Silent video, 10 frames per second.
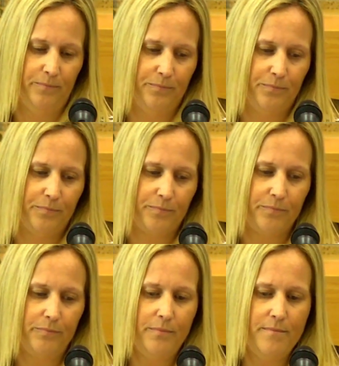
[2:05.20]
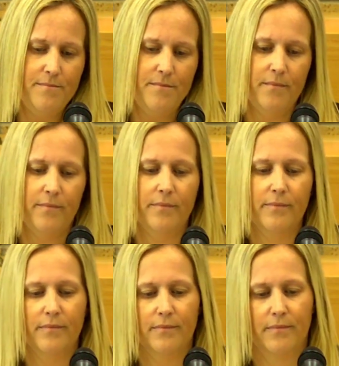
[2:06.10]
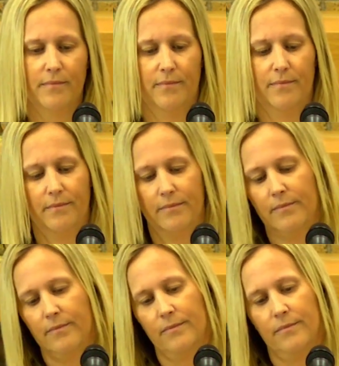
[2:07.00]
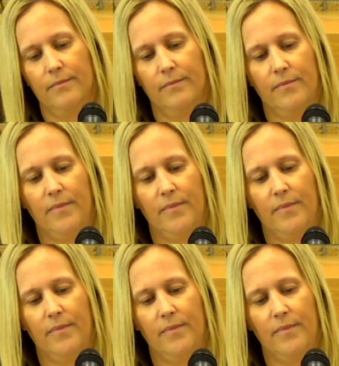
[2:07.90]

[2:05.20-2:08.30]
[no speech]